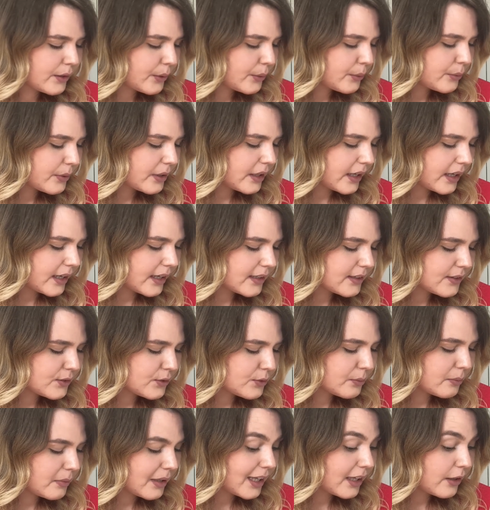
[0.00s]
we had
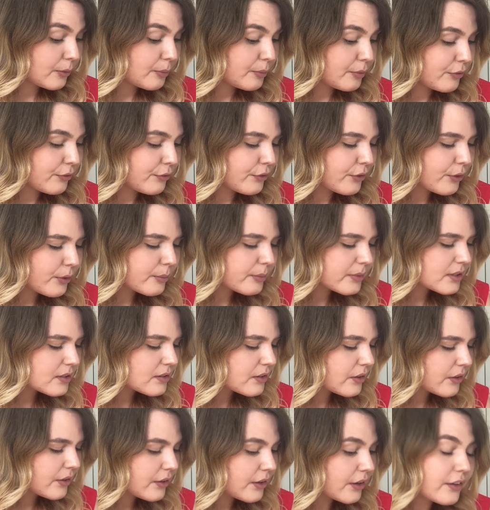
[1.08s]
to make a performance
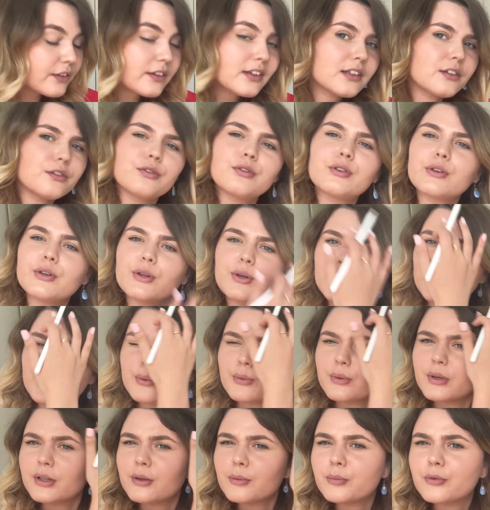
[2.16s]
art. If you don't know
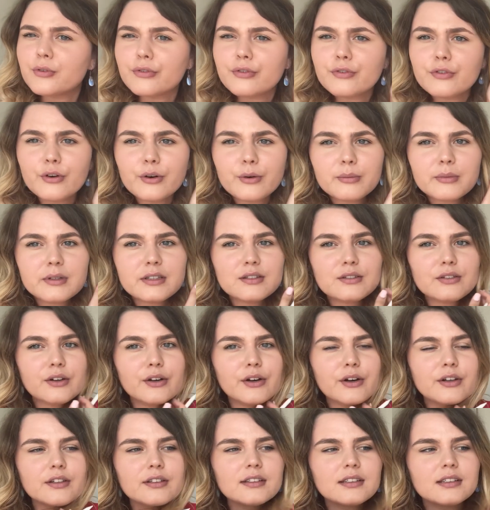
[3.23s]
what a performance
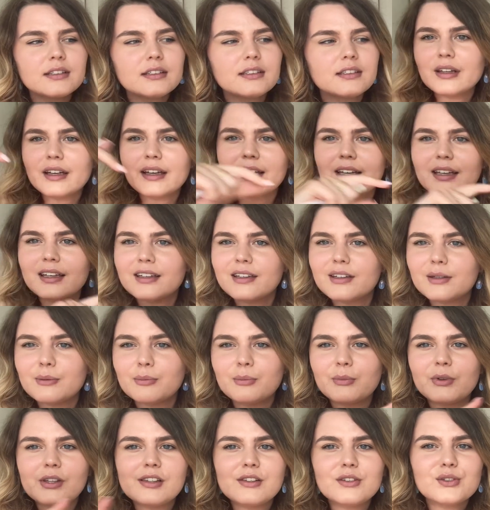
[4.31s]
art is, like
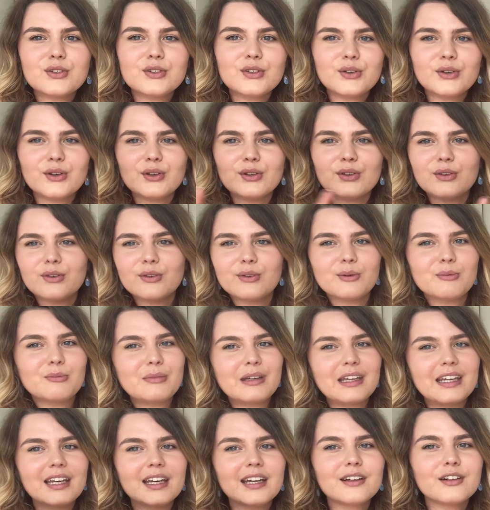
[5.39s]
insert the
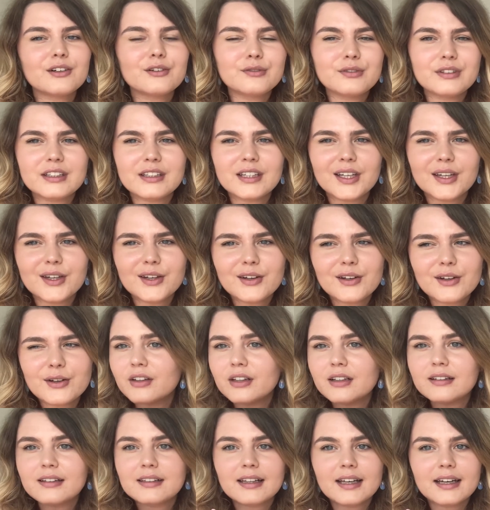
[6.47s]
meaning of it here.
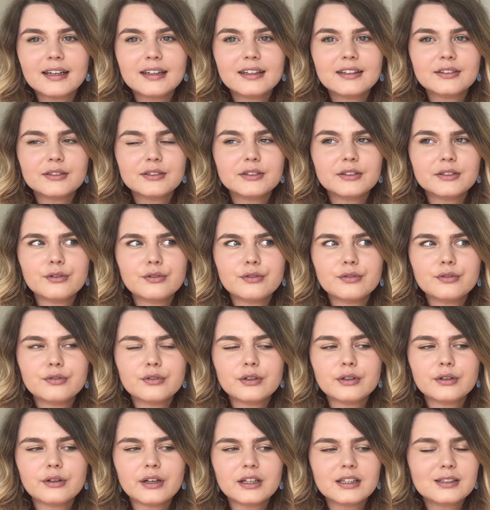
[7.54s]
It's like an
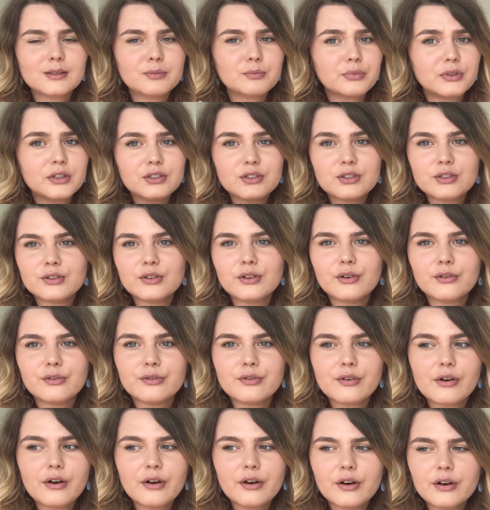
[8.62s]
expression of
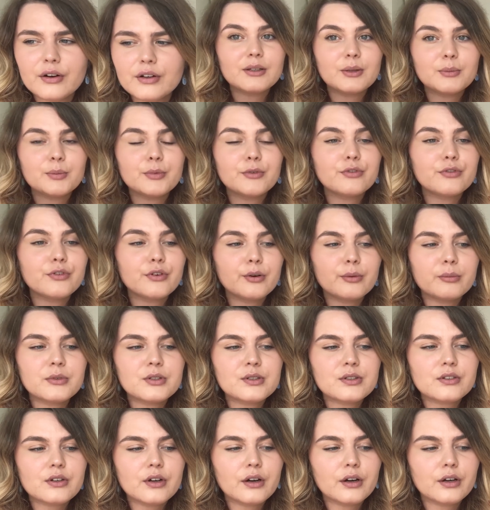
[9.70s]
art.
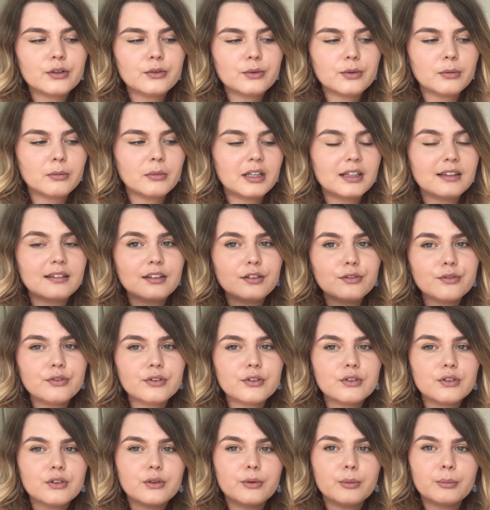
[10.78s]
Performance art, we made
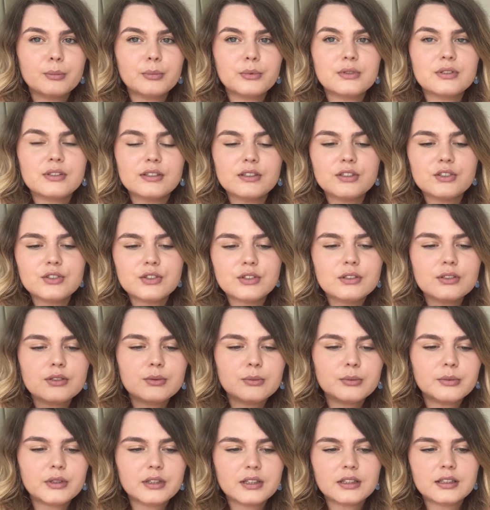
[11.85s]
different compositions
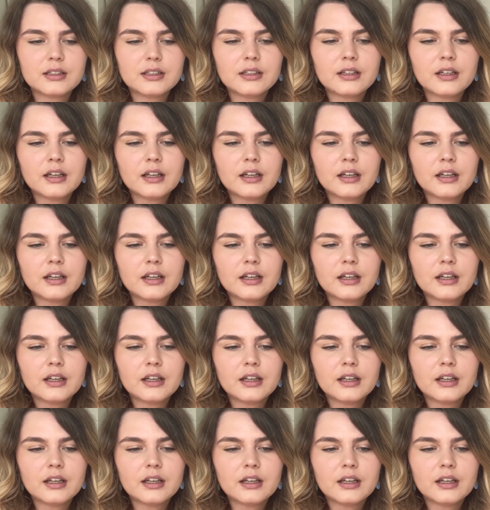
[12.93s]
with